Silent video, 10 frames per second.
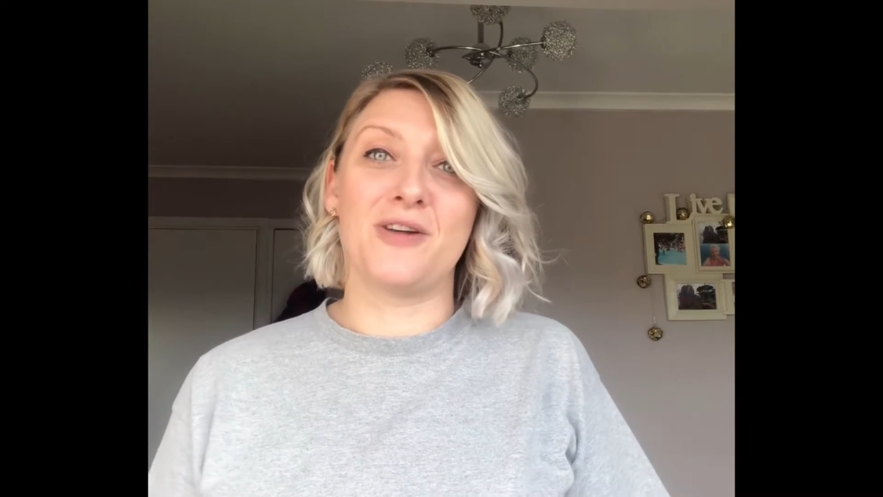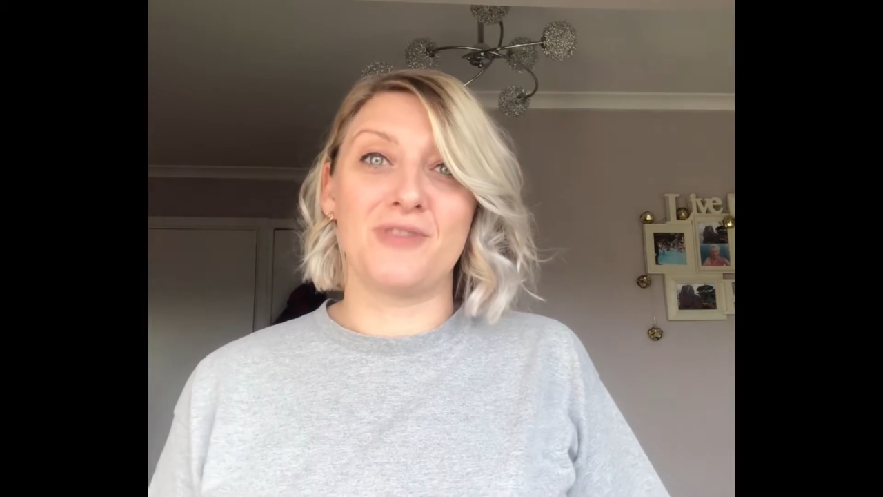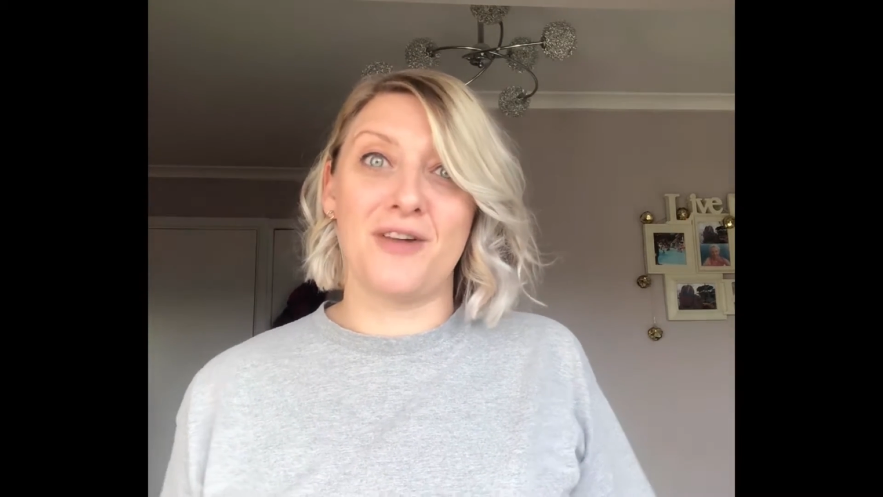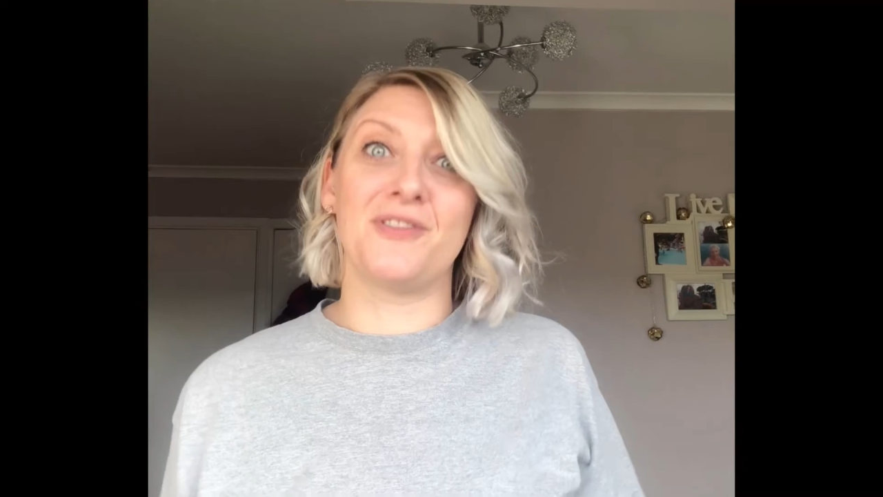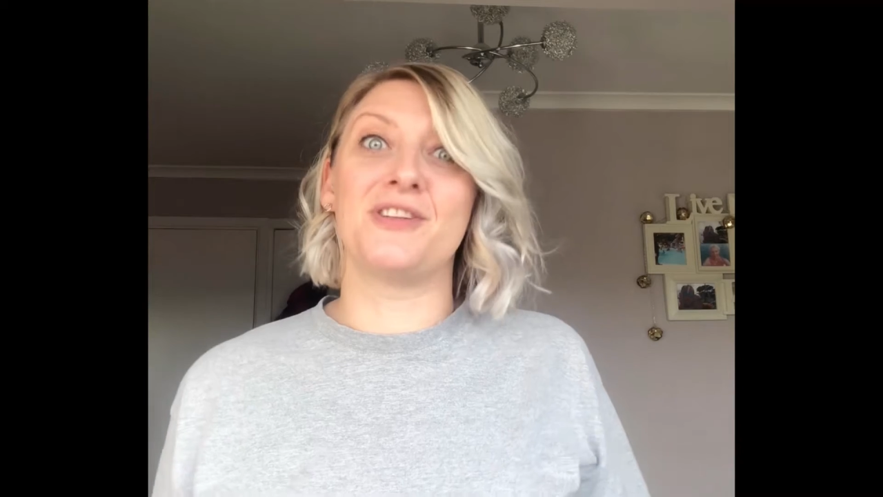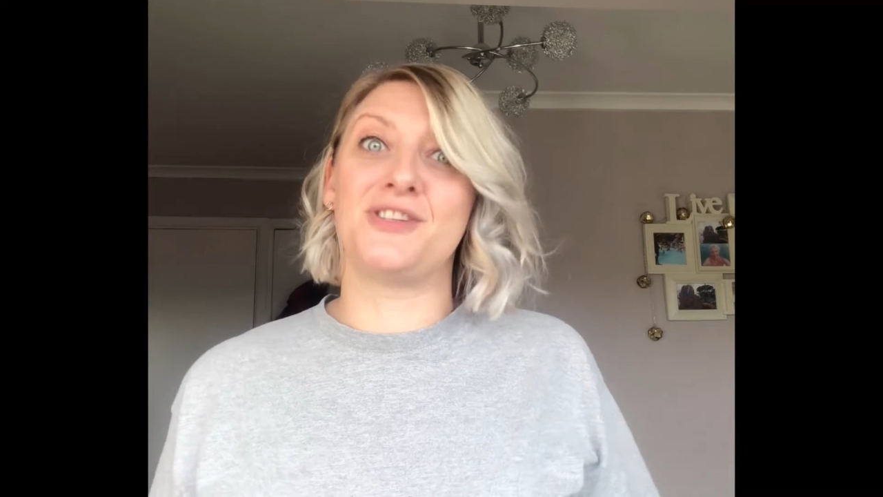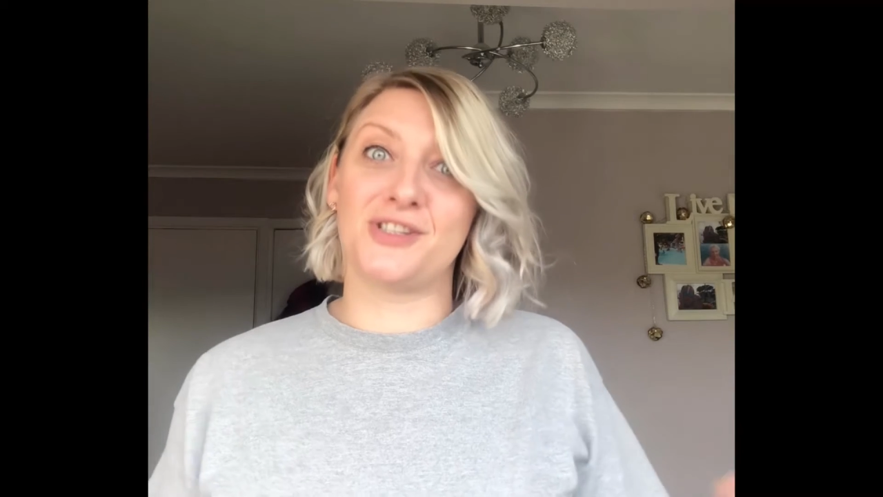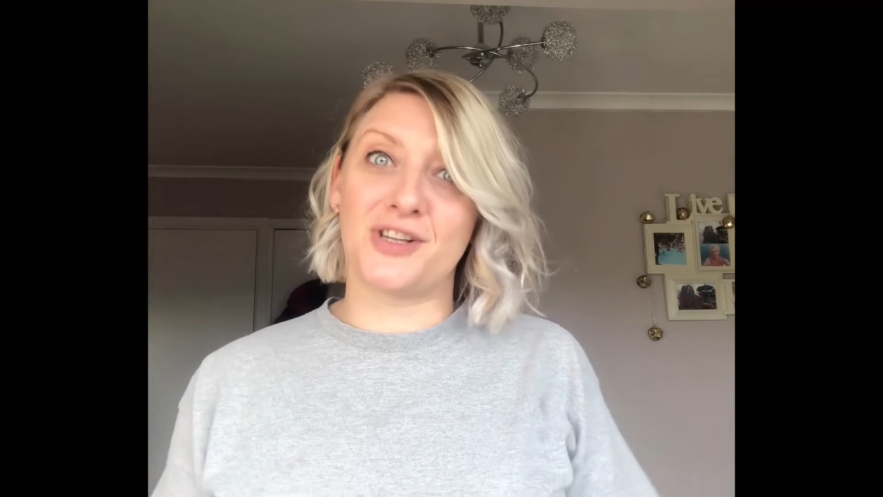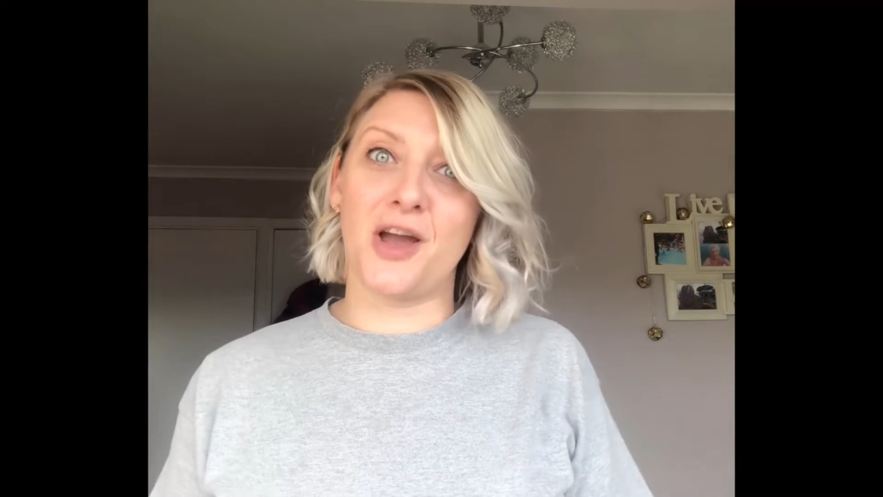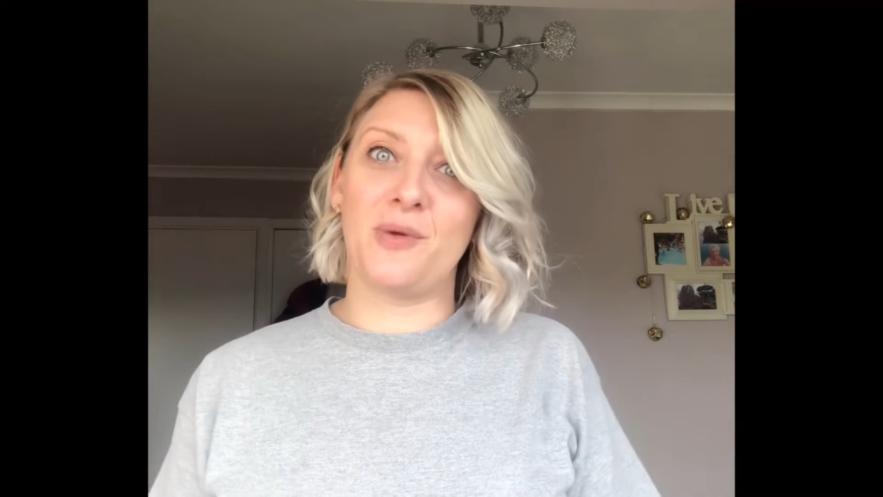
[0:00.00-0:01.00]
rather than
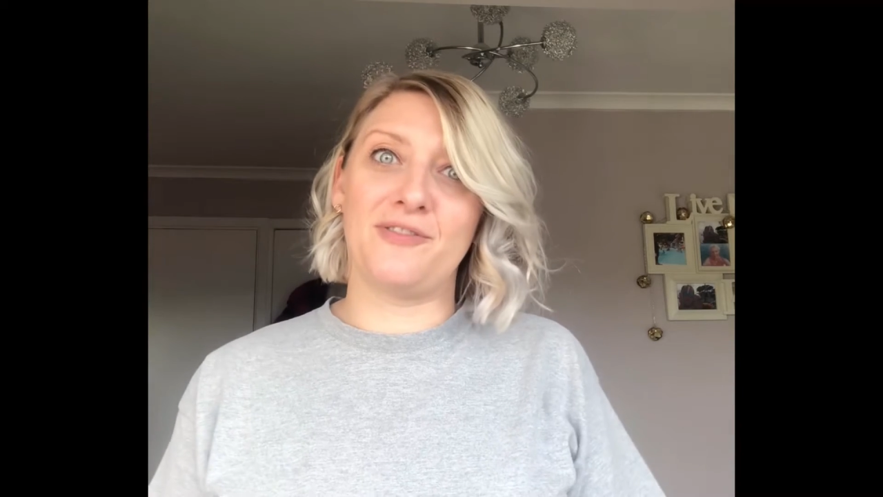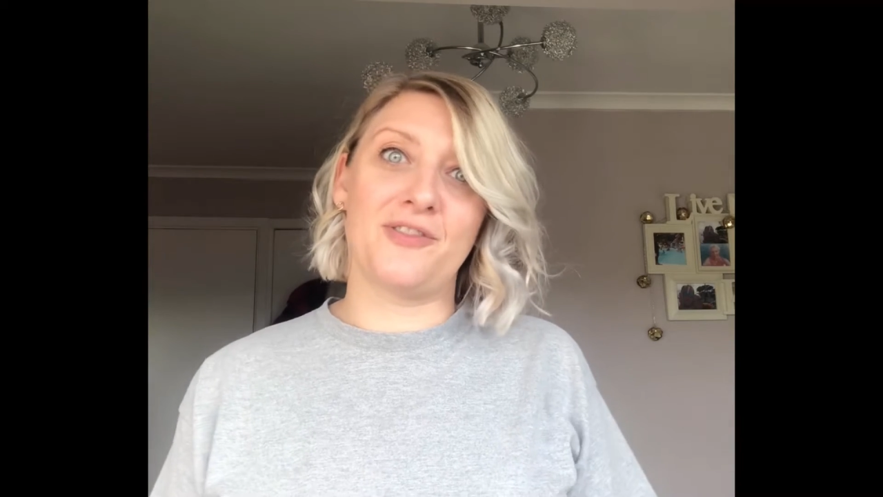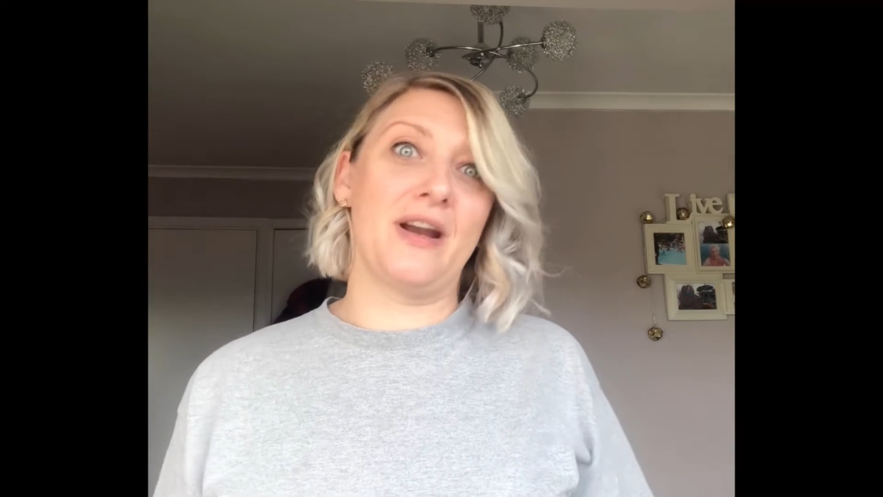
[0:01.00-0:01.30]
just going for